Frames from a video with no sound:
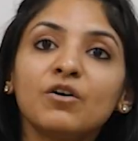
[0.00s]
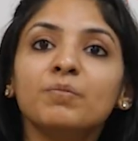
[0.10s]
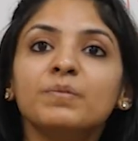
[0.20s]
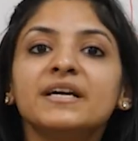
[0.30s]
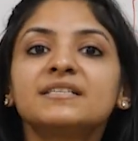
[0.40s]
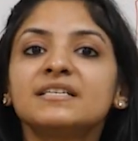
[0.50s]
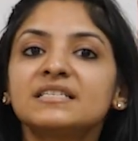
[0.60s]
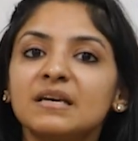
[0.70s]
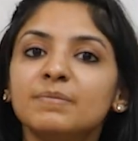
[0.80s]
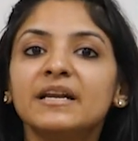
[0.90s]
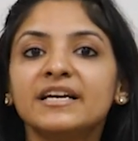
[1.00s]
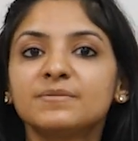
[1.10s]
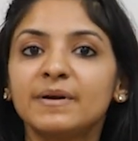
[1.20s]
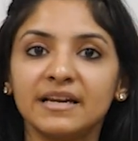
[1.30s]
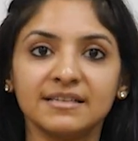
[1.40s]
complex is
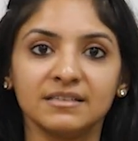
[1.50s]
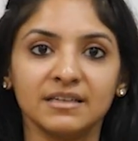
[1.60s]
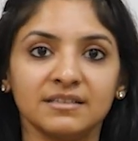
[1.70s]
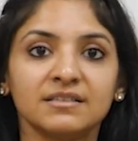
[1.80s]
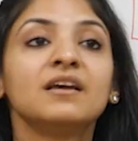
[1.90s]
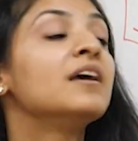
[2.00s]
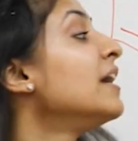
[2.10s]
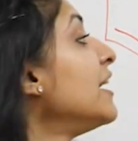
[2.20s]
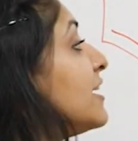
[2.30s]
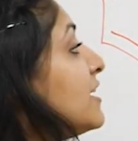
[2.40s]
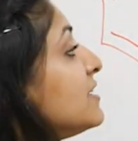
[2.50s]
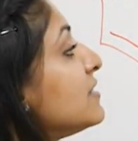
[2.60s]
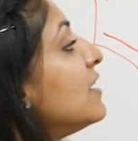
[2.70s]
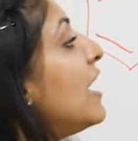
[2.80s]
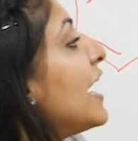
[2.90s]
stabilized by resonance. It is
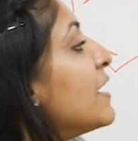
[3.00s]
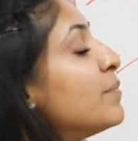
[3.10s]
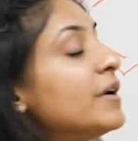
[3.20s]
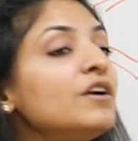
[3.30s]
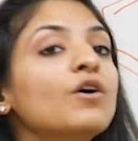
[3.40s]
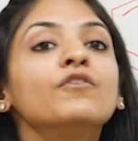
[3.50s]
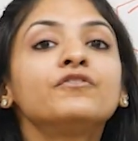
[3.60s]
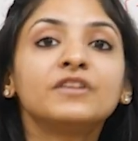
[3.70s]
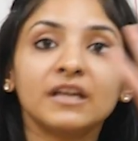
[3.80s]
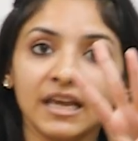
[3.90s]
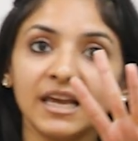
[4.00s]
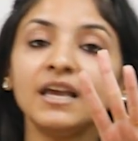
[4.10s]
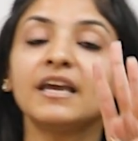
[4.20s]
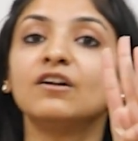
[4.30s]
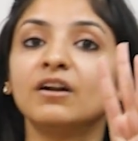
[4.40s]
a hybrid of
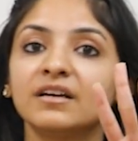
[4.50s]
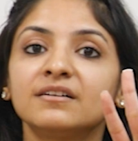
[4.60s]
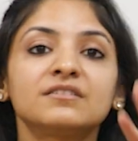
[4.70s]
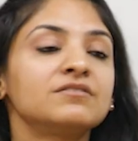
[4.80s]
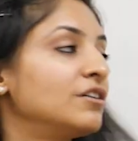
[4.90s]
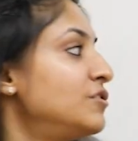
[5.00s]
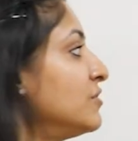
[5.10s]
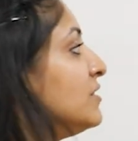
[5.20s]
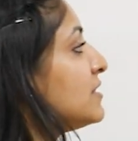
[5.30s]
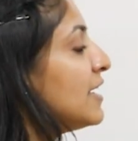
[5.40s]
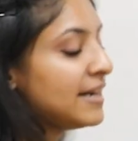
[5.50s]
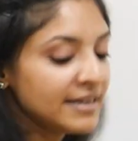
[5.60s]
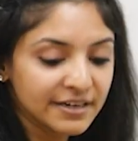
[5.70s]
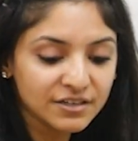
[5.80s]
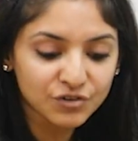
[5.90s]
three canonical structures.
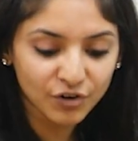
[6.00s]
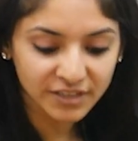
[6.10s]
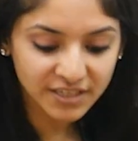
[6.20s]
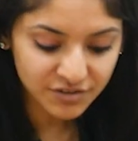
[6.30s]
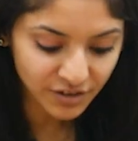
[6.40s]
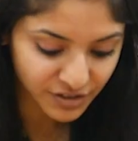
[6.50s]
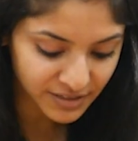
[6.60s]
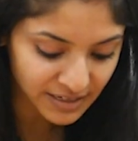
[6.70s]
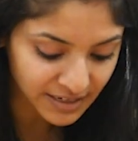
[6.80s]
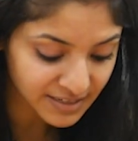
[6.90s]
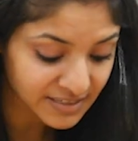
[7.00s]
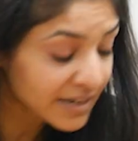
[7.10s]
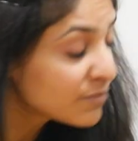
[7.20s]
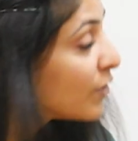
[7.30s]
Let us draw these structures and understand